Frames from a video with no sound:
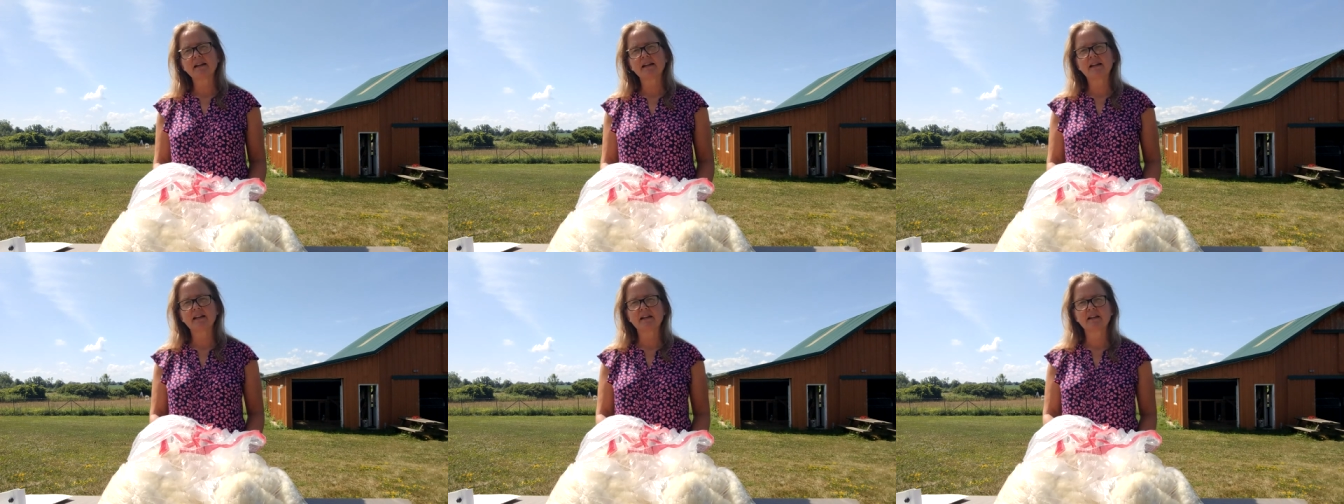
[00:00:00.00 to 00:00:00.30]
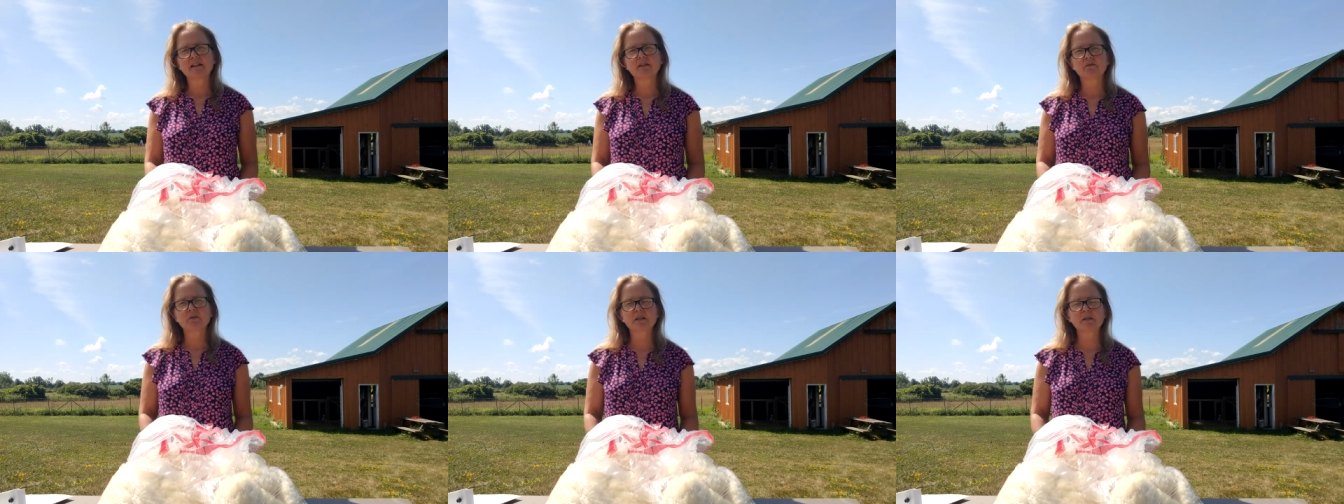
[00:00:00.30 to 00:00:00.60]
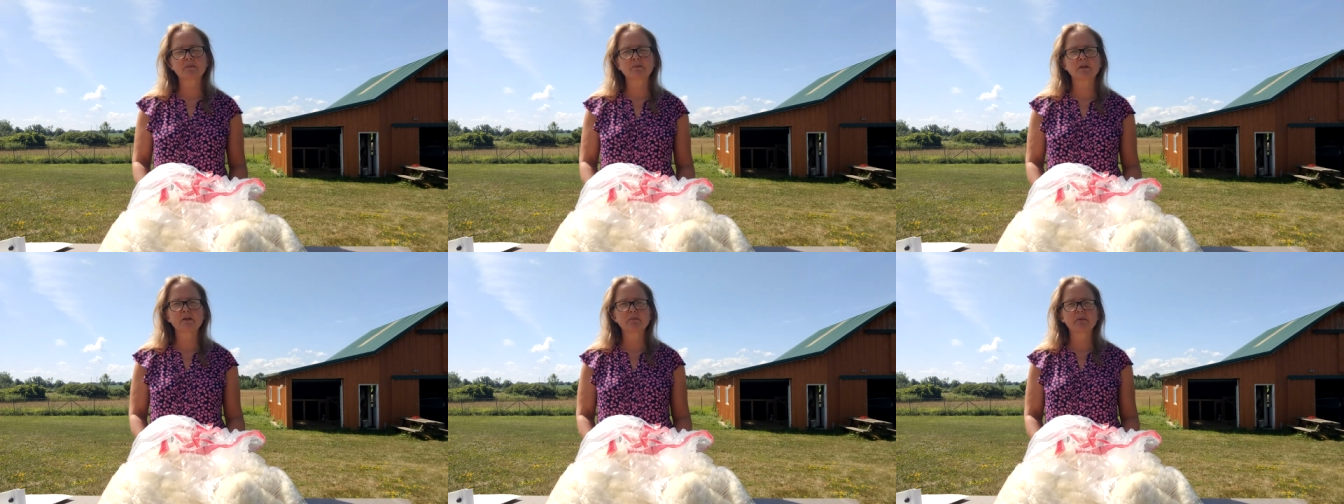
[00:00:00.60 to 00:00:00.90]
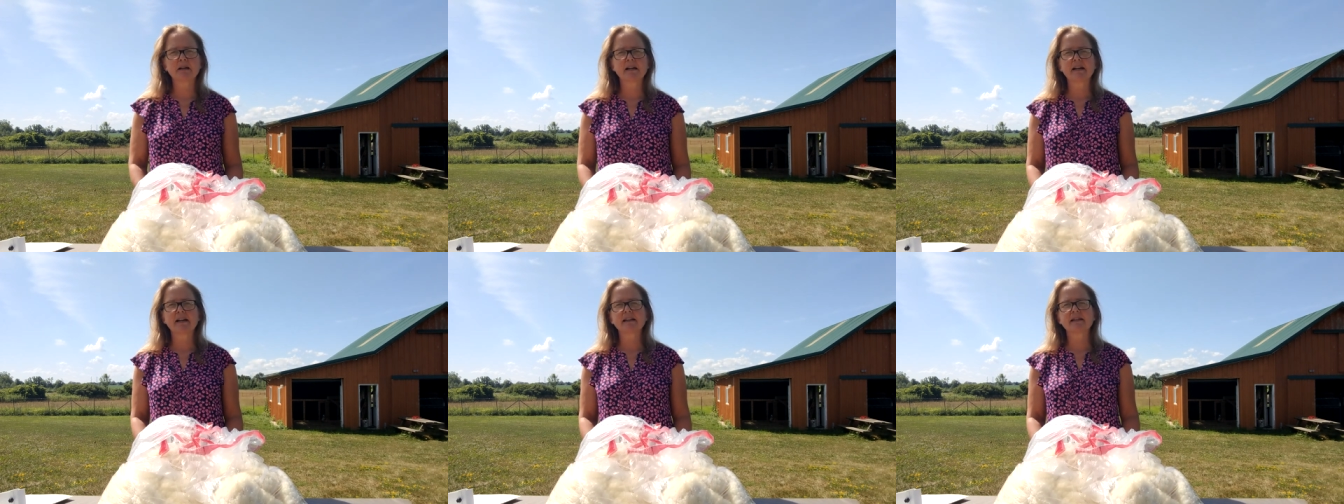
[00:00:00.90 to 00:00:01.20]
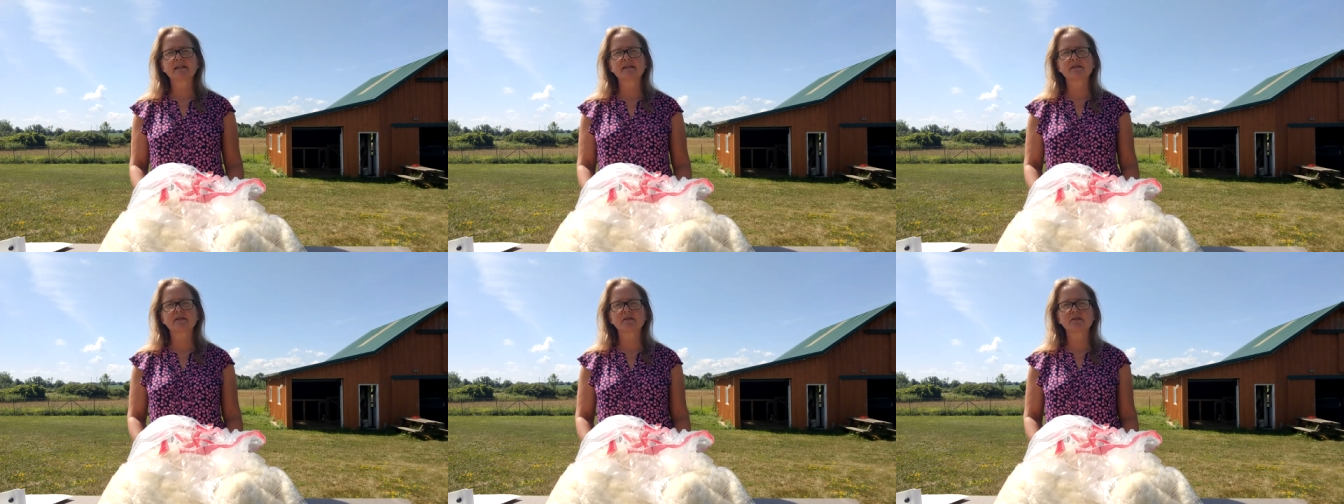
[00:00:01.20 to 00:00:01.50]
and Whispering
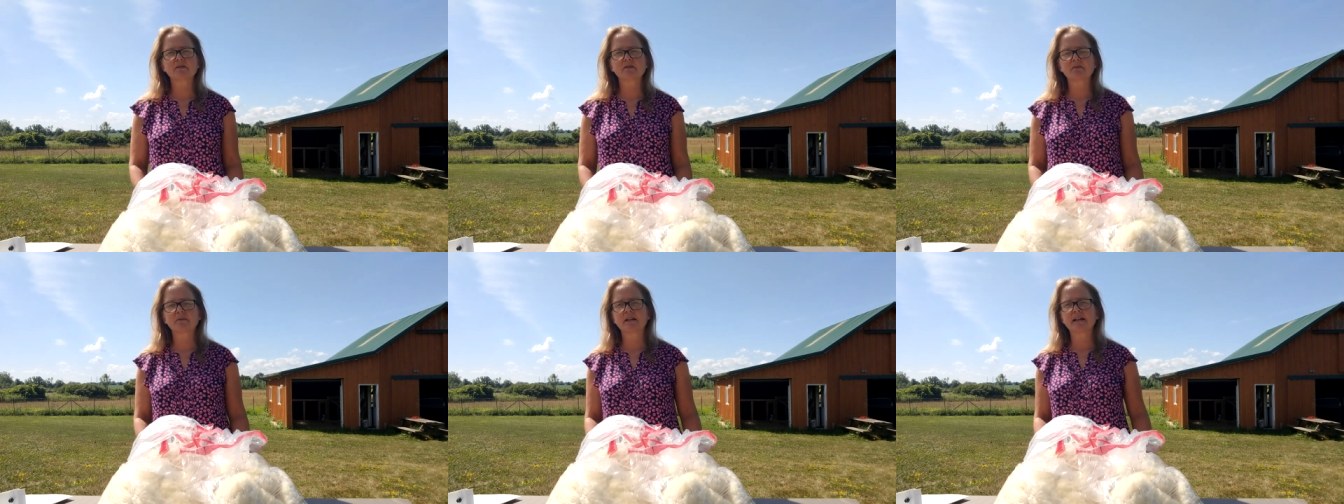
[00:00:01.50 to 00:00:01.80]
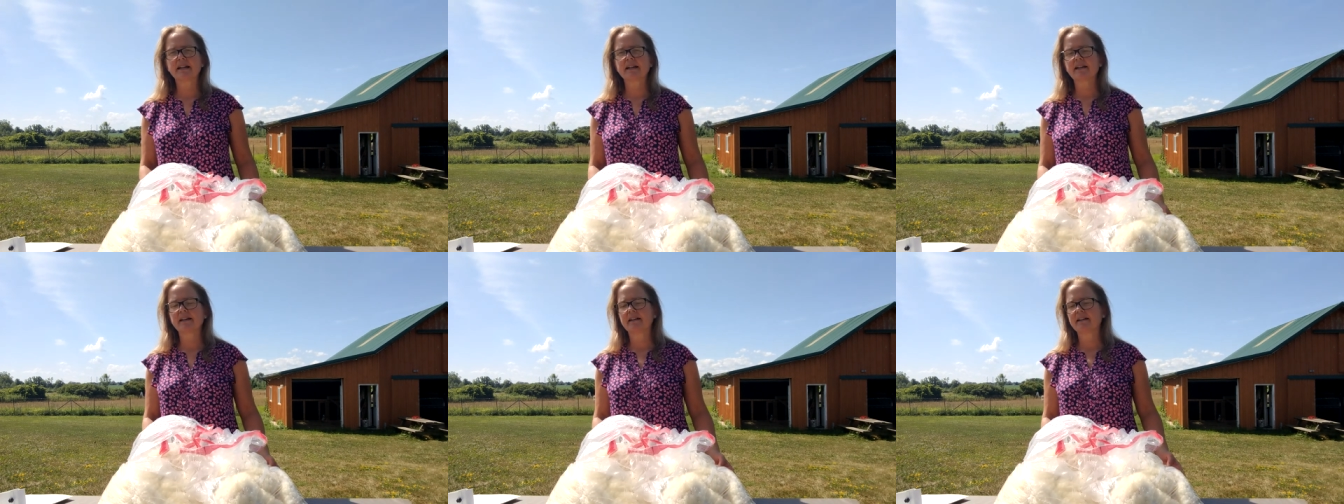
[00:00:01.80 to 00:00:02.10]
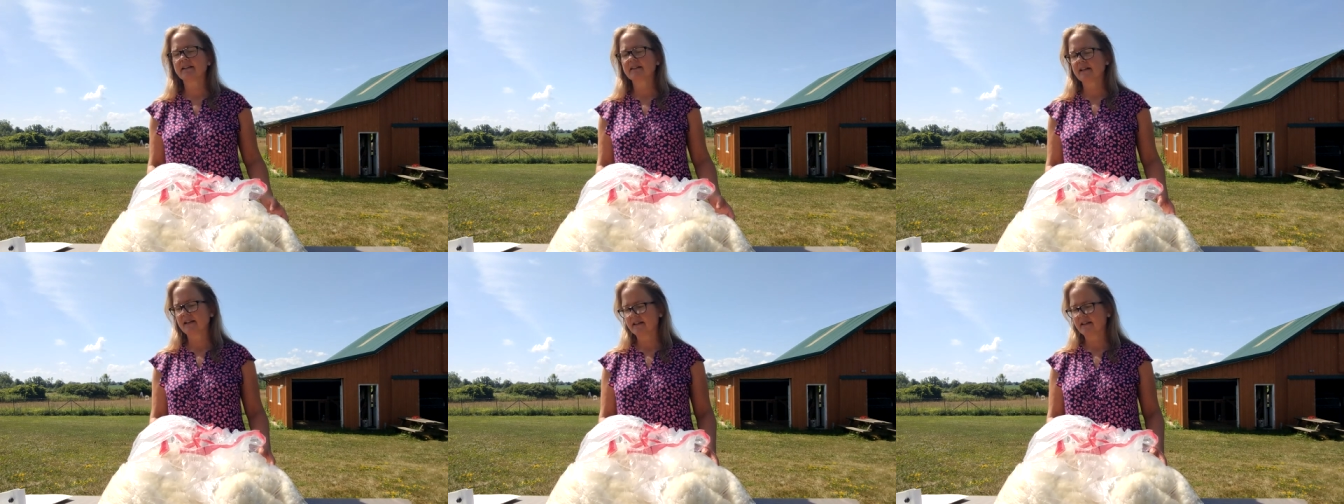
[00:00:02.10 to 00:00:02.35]
Pines Soraya.